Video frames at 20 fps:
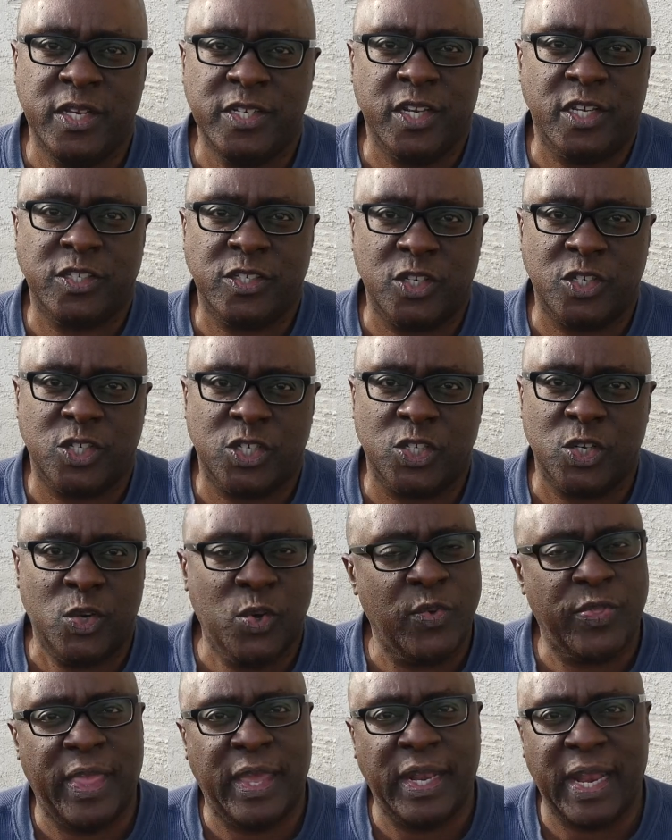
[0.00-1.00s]
just to
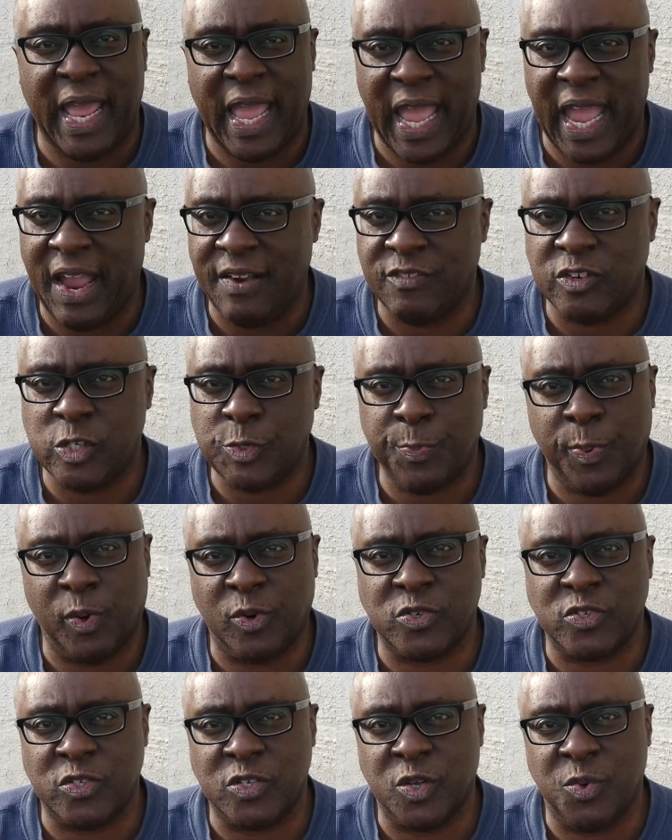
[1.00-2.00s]
show that an average
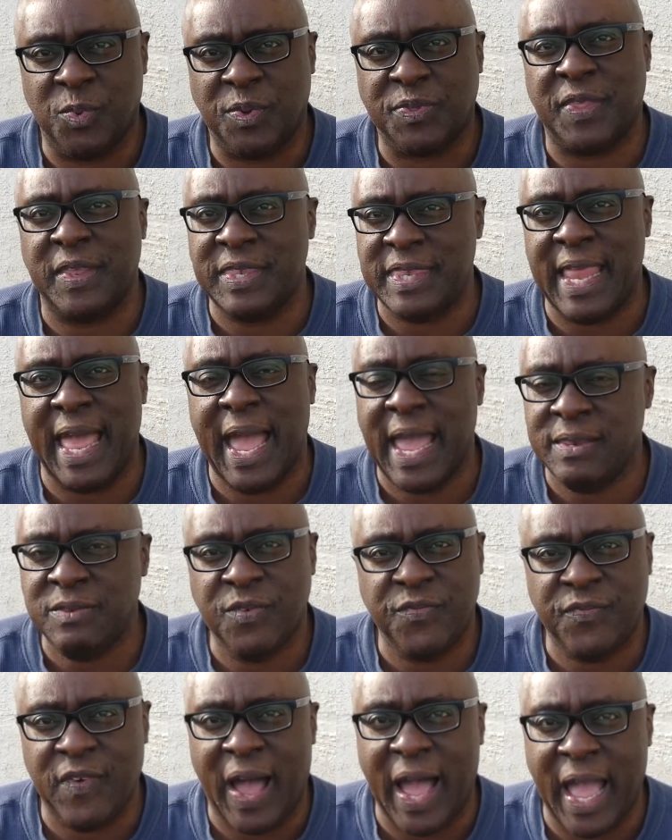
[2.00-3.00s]
person with a 9
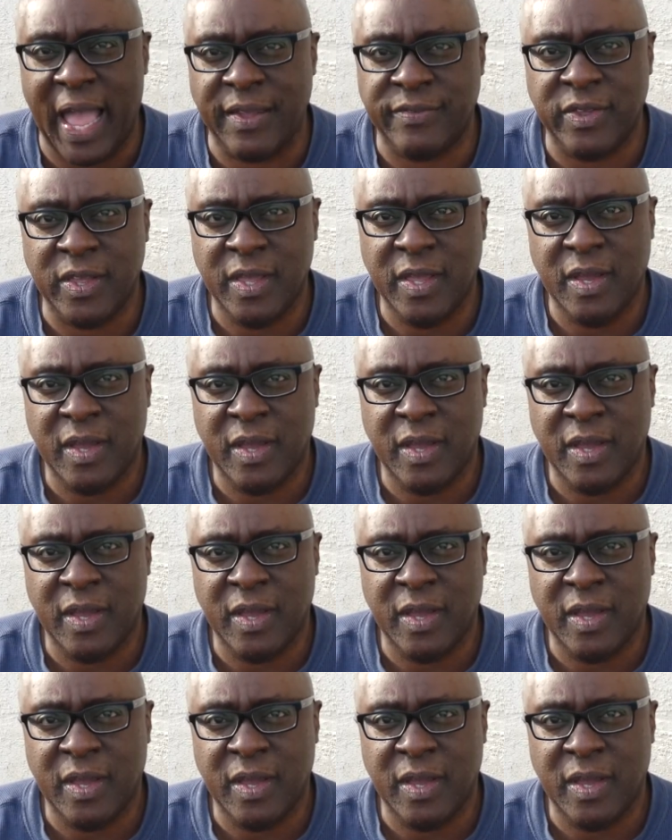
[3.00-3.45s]
to 5,